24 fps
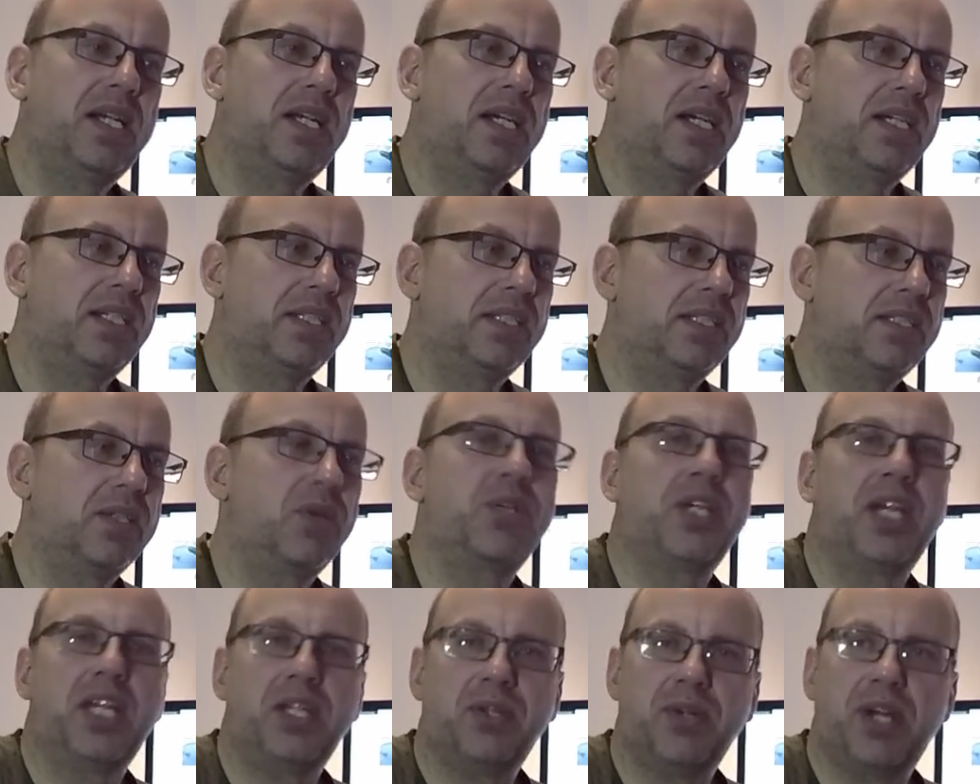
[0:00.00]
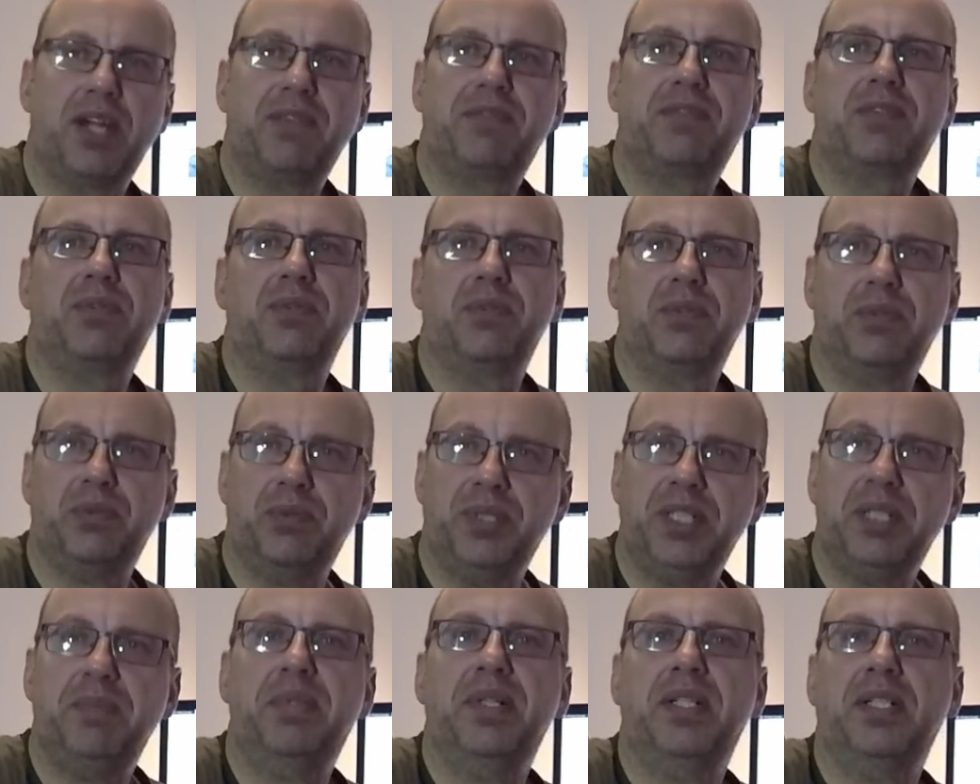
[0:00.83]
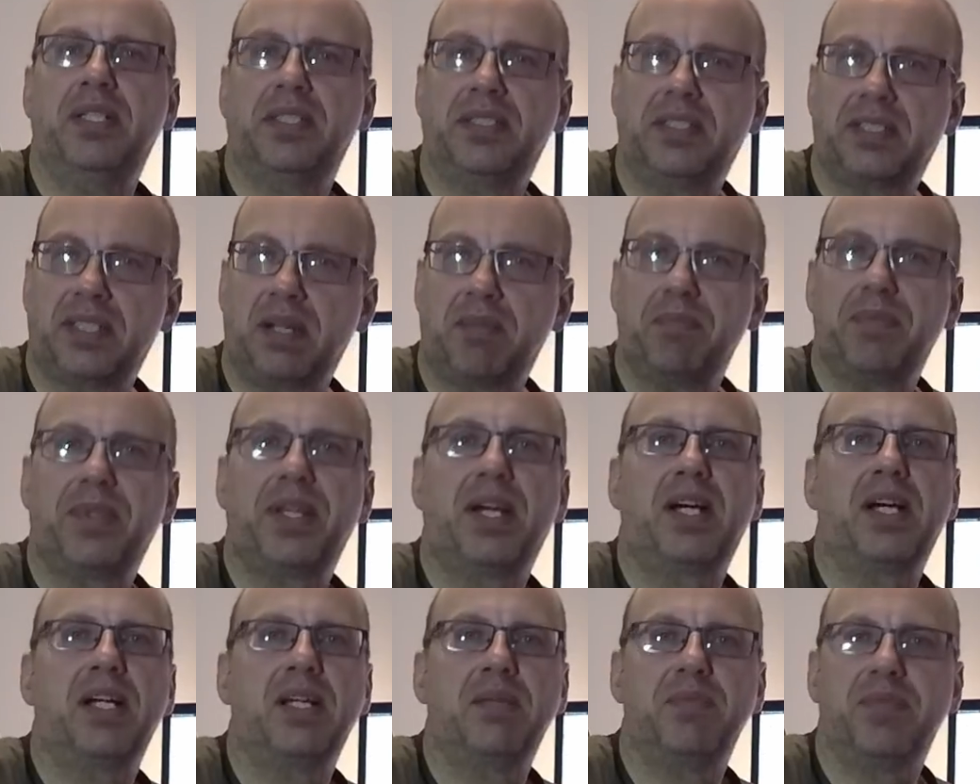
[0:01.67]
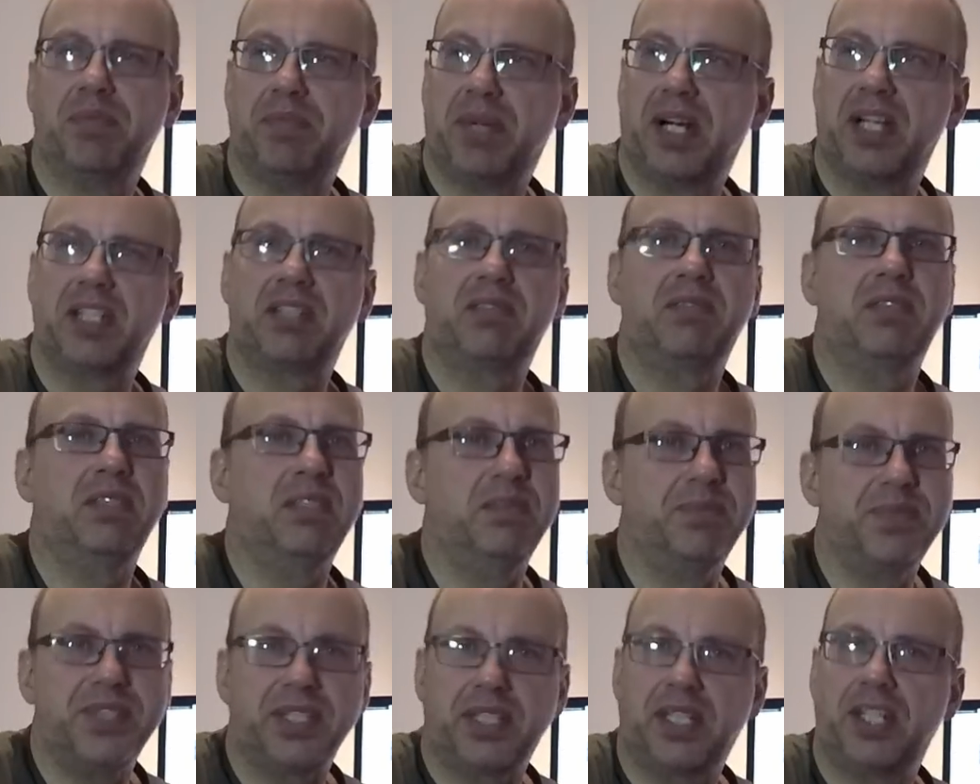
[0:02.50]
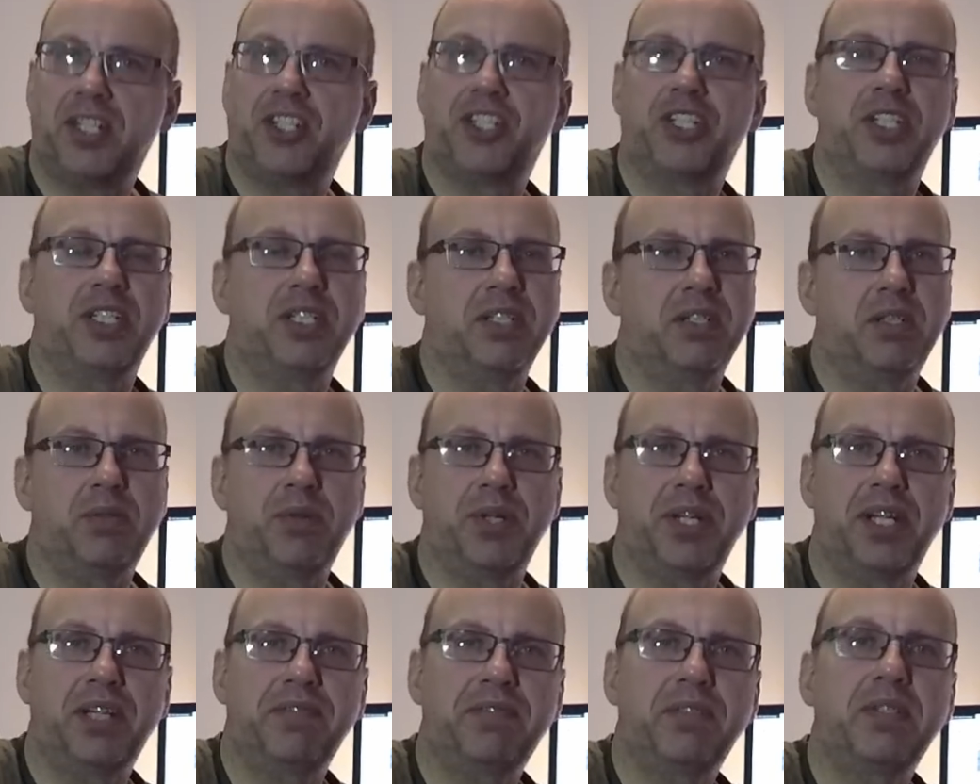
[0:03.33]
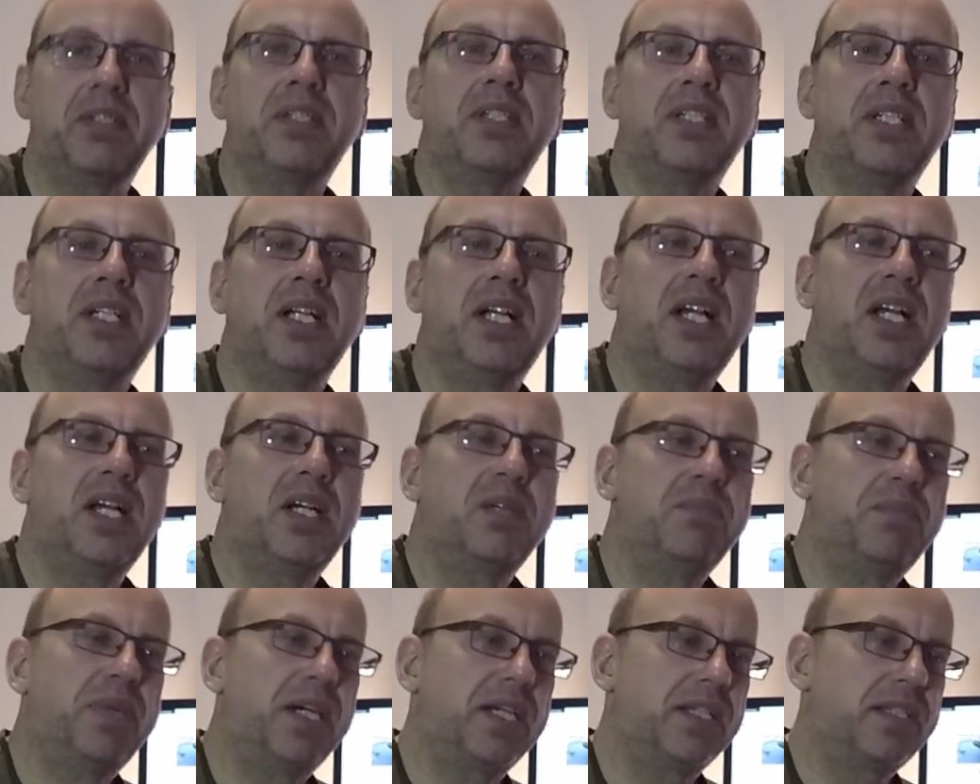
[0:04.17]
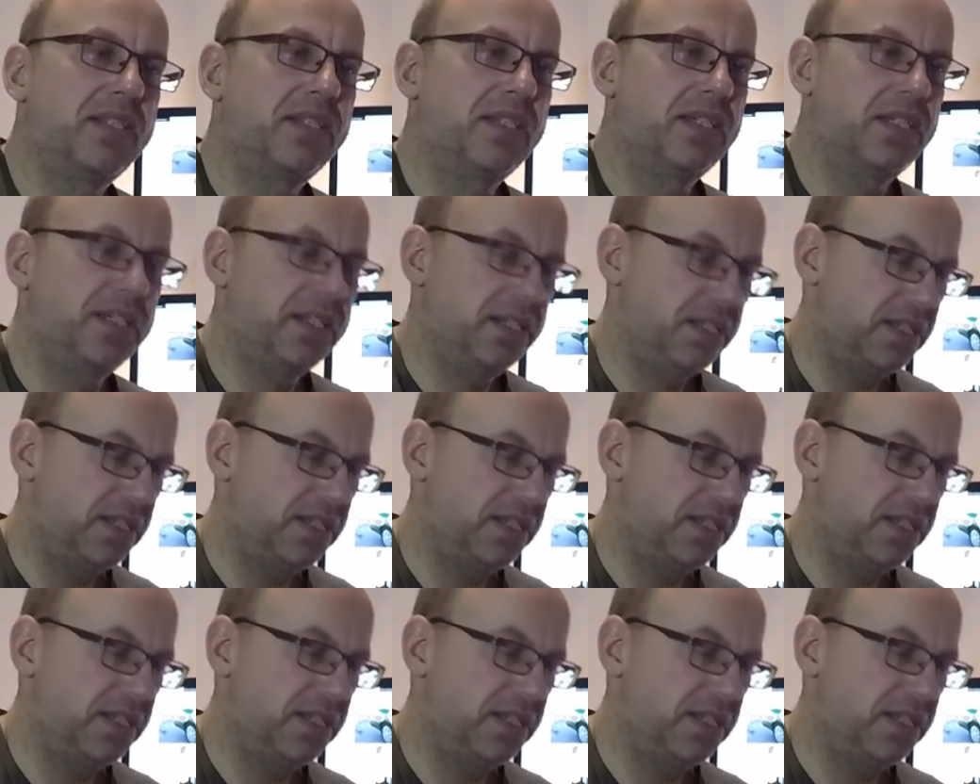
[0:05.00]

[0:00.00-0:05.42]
And okay, you have to rebuild sometimes the bathrooms, the kitchen or whatever, but